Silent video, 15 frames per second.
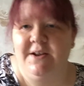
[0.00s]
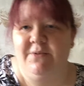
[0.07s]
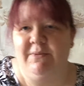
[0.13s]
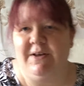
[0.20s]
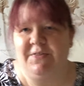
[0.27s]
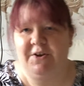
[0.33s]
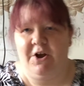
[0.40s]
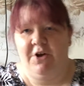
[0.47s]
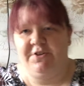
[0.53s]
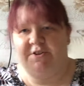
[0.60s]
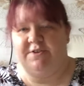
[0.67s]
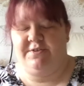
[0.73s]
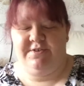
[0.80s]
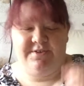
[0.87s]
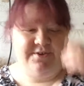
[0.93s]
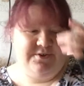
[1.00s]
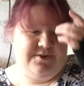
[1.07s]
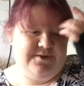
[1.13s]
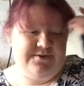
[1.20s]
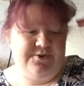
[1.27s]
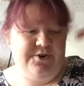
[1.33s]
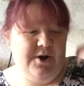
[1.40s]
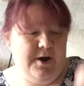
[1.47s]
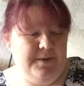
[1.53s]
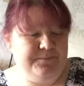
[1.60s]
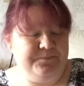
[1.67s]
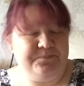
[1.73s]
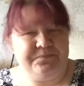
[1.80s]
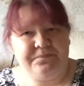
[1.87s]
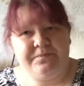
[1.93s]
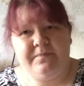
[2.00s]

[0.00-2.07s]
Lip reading: where the cotton's stuck on,